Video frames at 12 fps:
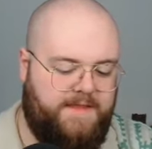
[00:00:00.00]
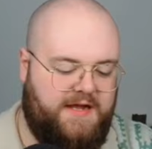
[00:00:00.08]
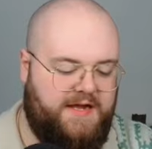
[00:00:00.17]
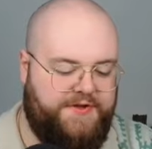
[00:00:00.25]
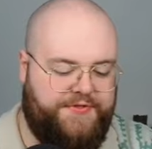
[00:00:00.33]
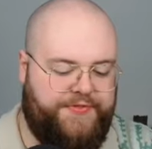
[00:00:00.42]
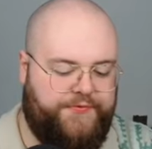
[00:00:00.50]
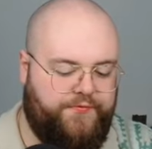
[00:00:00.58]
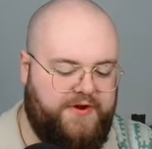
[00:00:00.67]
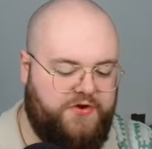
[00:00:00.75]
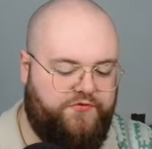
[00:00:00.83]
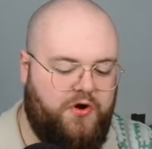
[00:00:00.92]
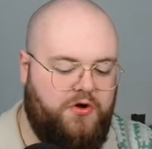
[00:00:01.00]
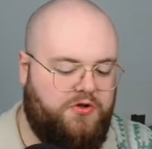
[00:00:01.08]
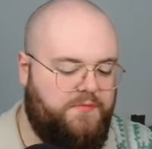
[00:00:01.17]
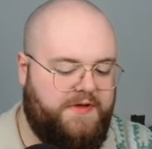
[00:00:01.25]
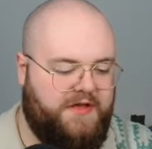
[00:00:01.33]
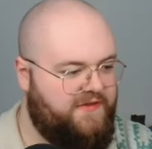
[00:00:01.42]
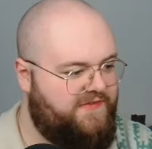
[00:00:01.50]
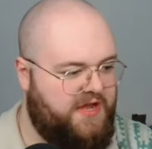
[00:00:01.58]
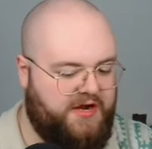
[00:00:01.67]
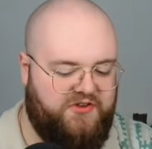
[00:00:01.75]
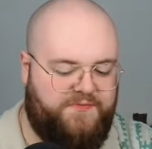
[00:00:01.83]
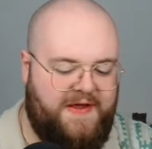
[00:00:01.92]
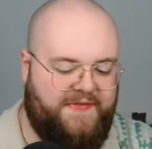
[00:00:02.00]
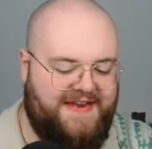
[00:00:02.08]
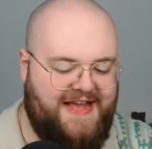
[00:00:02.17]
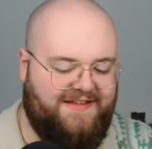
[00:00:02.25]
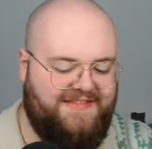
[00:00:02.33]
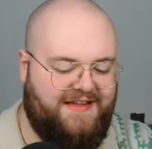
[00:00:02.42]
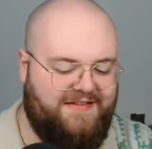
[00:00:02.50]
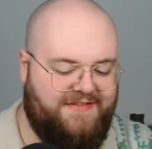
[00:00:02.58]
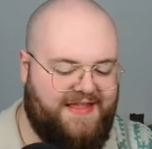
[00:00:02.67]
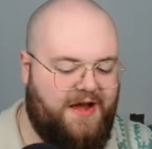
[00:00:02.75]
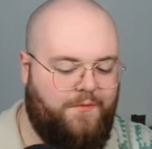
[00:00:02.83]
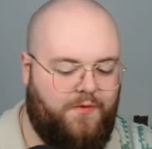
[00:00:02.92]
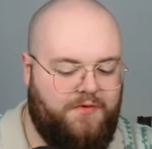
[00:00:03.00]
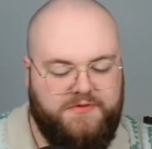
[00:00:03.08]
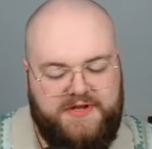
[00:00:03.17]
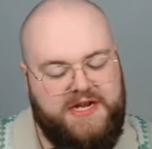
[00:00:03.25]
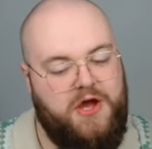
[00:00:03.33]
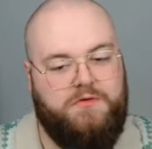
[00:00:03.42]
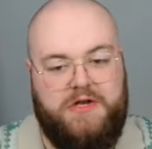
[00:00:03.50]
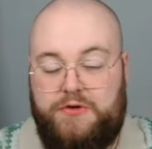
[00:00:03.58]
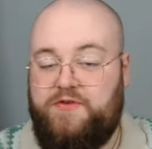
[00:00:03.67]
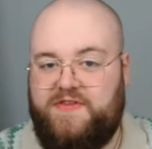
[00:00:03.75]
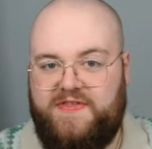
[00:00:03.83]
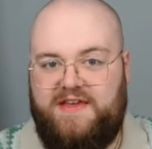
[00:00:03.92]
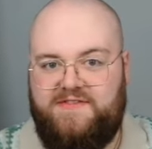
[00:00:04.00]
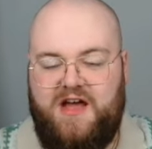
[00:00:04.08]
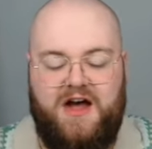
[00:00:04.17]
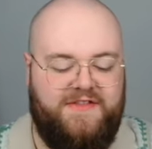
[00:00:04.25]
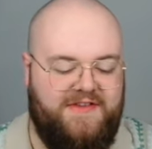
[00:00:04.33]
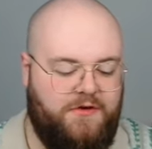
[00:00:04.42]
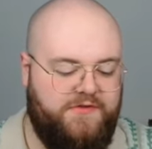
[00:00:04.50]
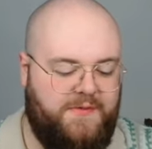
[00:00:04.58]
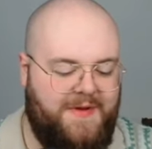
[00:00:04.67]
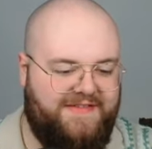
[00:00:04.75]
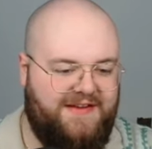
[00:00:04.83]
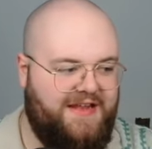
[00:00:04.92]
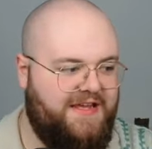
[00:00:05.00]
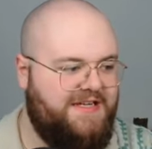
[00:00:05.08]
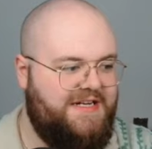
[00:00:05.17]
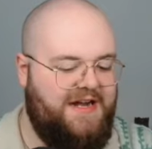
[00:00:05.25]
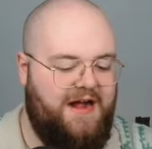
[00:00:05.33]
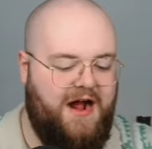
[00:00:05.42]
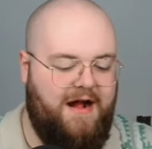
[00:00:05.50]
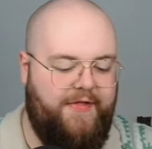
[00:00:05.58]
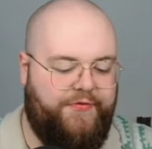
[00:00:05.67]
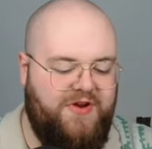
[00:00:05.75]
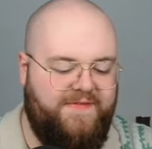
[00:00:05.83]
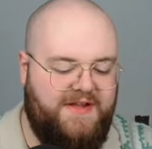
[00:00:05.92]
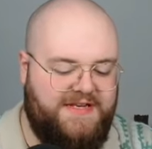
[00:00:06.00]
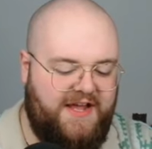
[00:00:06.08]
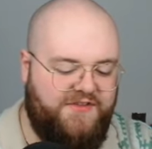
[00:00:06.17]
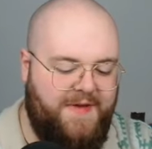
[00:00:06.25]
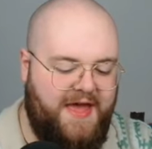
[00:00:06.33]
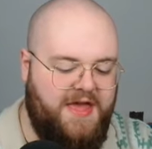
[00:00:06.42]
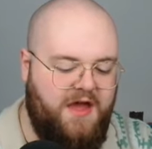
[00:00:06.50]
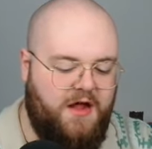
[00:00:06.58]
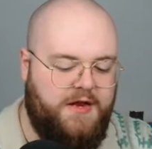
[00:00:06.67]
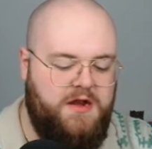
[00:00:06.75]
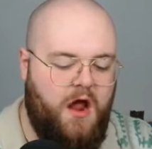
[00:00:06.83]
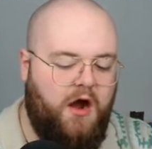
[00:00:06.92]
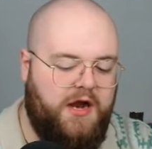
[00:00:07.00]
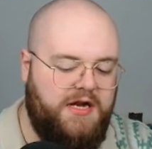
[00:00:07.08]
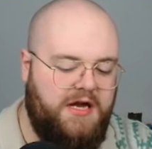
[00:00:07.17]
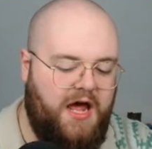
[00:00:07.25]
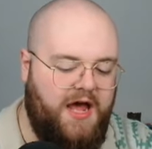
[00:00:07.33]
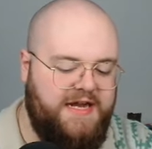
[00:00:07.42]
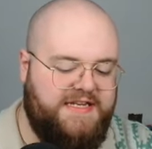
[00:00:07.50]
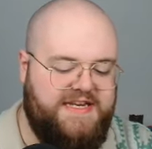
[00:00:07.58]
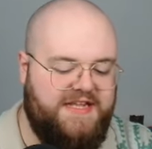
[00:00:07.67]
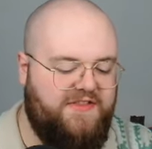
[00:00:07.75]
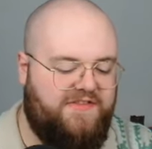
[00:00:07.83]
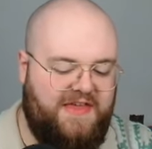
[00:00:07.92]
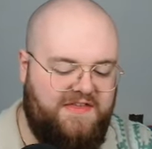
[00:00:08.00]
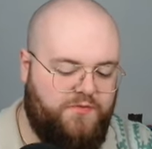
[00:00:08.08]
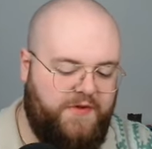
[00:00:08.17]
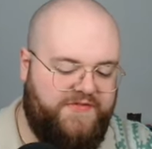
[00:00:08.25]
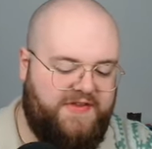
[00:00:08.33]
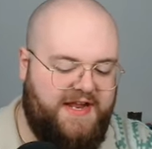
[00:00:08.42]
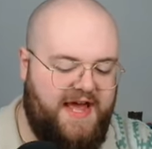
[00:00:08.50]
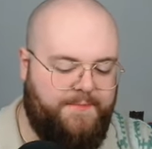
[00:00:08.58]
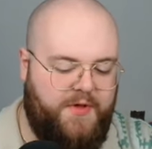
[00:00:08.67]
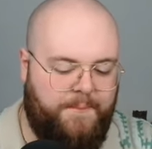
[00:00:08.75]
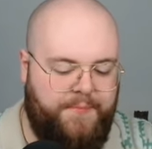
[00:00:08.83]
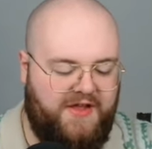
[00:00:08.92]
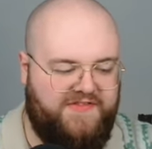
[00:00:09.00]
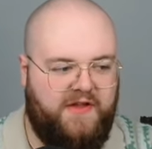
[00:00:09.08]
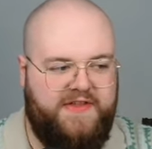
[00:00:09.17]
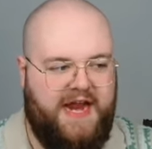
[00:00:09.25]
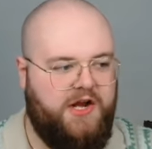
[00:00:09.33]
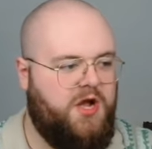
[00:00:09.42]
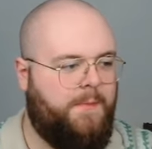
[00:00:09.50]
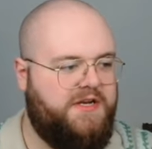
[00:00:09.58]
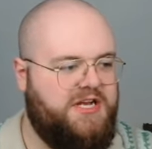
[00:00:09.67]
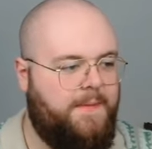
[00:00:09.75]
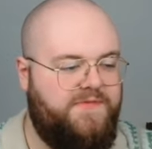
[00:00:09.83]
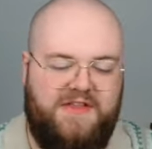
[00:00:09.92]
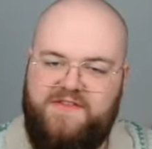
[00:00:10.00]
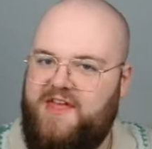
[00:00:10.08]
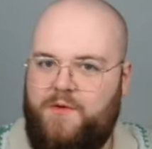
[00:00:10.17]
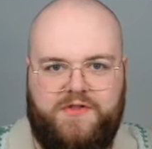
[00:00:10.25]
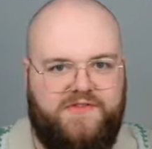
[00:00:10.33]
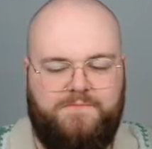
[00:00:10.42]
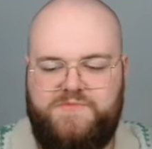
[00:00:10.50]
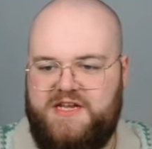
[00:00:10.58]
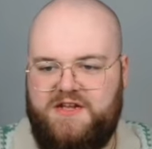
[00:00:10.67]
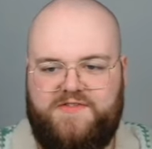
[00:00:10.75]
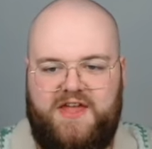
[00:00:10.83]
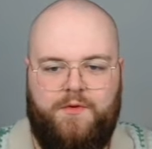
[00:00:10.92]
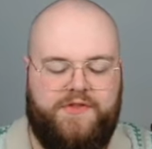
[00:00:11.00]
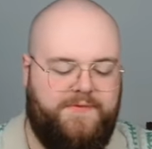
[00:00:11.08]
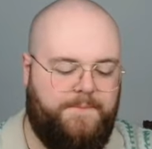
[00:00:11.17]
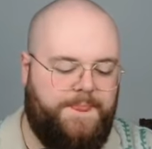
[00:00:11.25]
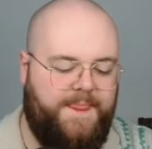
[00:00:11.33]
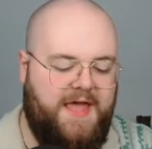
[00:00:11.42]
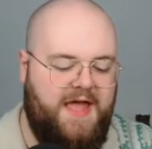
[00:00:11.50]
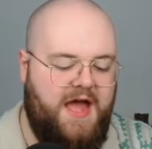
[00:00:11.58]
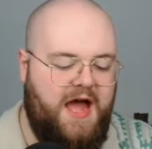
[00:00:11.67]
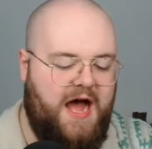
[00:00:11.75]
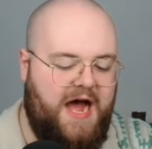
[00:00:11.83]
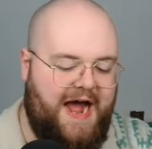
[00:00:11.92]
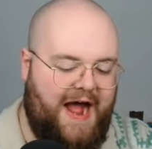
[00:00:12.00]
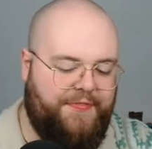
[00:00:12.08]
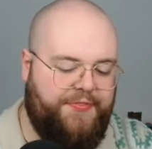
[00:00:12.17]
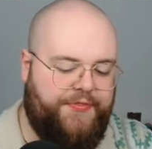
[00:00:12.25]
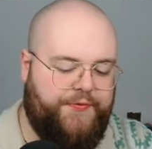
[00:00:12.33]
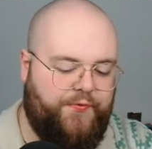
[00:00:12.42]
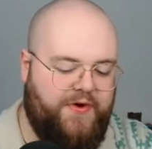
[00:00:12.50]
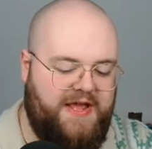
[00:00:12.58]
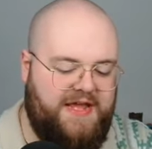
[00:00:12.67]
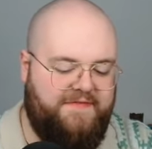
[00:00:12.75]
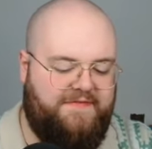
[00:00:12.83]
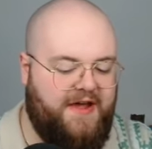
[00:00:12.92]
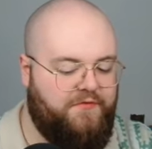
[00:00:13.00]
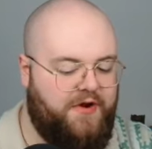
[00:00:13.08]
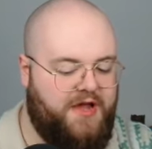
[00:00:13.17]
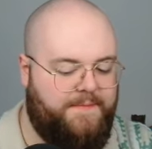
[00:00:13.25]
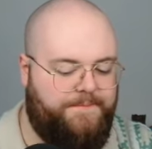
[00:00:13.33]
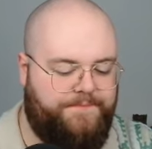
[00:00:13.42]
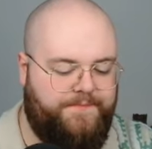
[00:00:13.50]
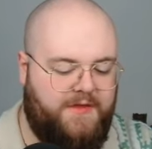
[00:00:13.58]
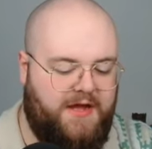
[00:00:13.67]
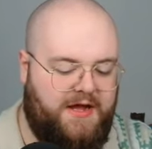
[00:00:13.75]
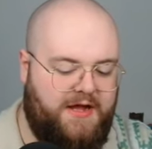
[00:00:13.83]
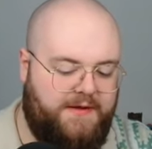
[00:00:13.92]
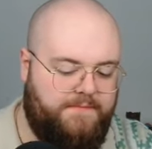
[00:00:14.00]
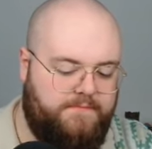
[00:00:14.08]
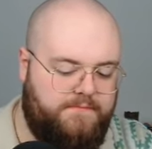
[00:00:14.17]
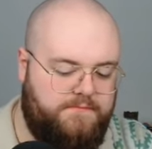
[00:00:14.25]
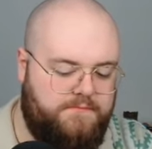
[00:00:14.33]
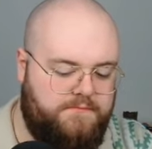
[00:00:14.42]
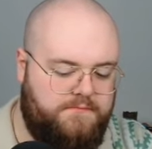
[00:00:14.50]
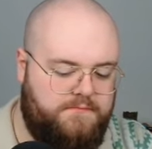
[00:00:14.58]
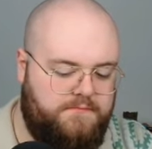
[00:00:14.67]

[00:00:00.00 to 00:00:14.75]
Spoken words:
3 Droll, because you got to respect the decks that will, you know, lose to these cards automatically. 3 Phantasme, not gonna lie, didn't see this once today. I sided it in a couple of times, didn't see it once, did not see it once. And 3 Fenrir. Am